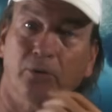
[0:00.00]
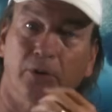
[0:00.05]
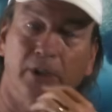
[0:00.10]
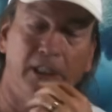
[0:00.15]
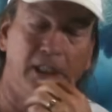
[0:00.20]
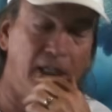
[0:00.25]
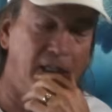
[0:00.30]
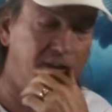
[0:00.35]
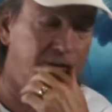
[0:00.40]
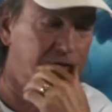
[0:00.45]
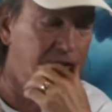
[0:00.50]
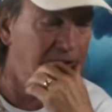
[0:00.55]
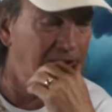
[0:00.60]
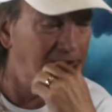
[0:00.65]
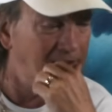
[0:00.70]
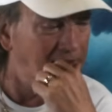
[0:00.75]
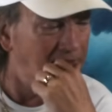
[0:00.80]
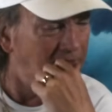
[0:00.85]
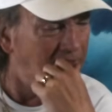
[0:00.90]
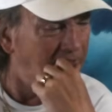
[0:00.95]
we catch.
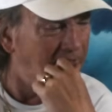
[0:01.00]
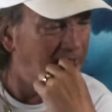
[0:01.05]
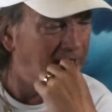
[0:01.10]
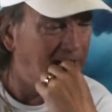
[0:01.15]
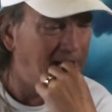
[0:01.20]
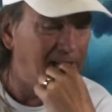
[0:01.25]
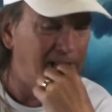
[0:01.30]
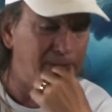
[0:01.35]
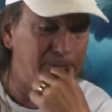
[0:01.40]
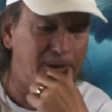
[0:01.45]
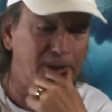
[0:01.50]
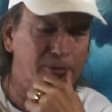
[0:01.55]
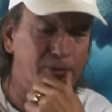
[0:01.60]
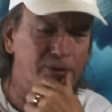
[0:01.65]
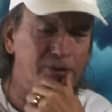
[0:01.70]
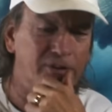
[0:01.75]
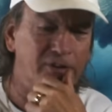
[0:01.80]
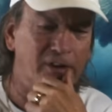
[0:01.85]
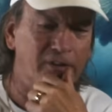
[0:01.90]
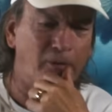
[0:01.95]
I'm like,
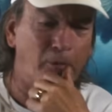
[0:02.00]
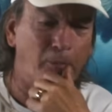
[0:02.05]
well, son of a